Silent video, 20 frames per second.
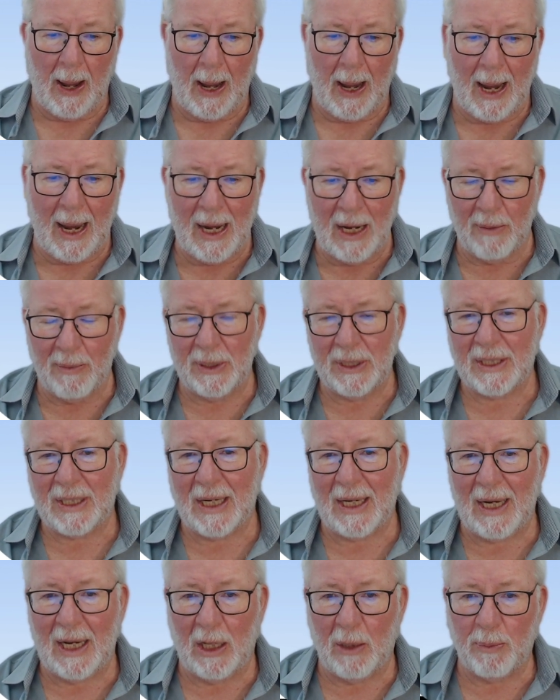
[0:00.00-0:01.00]
elements
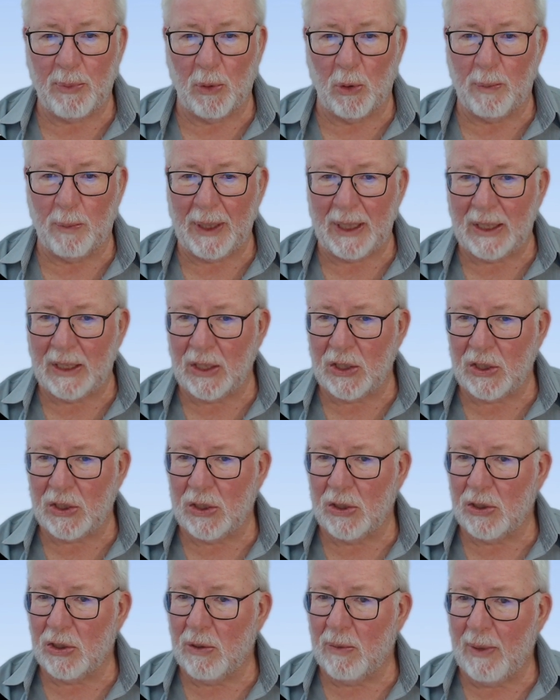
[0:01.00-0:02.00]
can help all
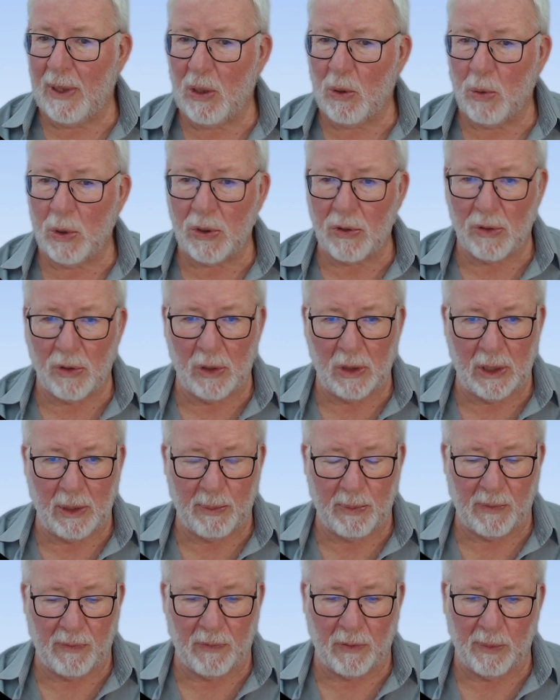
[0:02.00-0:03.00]
practitioners, no matter what role they're
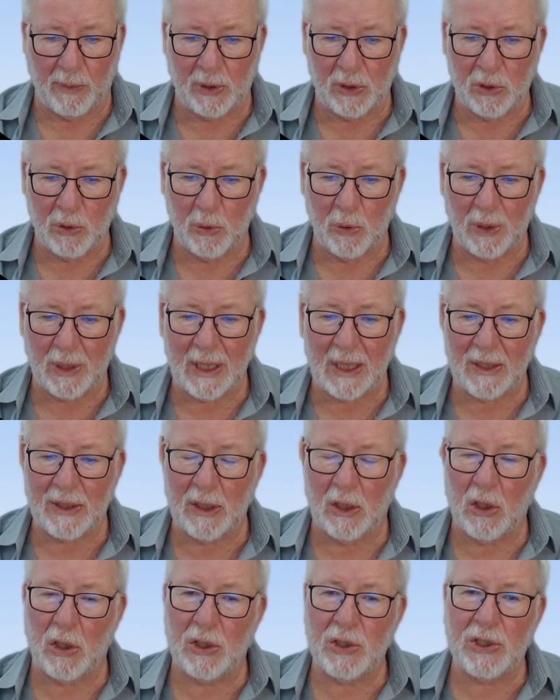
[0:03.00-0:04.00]
performing, to work out
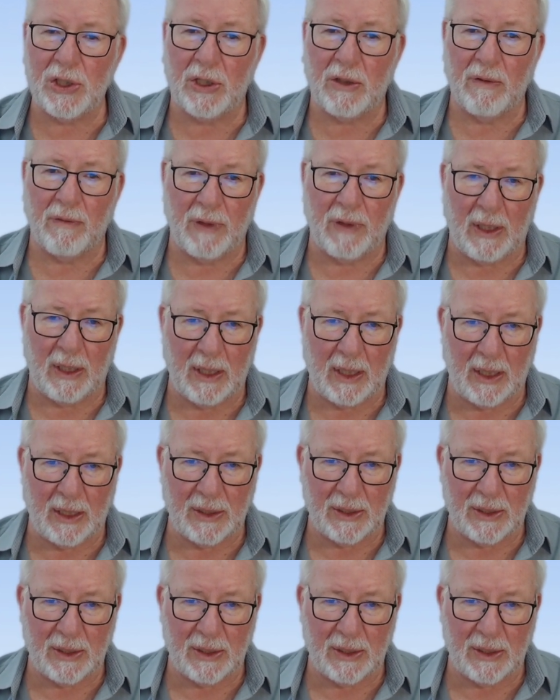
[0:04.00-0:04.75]
the logic of their case.